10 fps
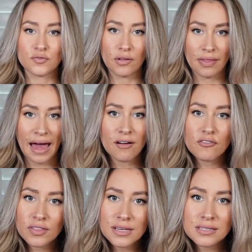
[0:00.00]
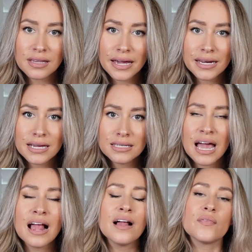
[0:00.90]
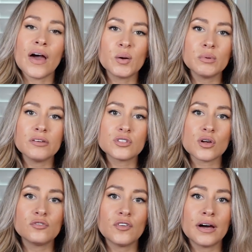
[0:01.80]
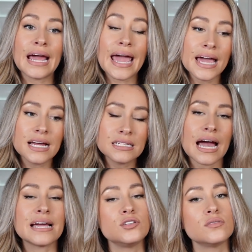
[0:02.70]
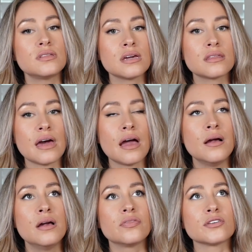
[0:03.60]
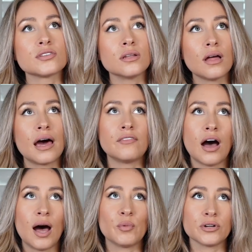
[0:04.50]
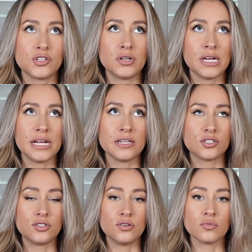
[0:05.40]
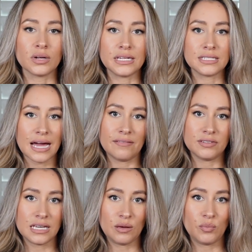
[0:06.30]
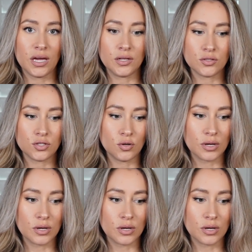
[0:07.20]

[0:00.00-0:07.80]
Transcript: for that for these ladies. That would be so fun. And I do think that there's a lot of opportunities to really dive deep into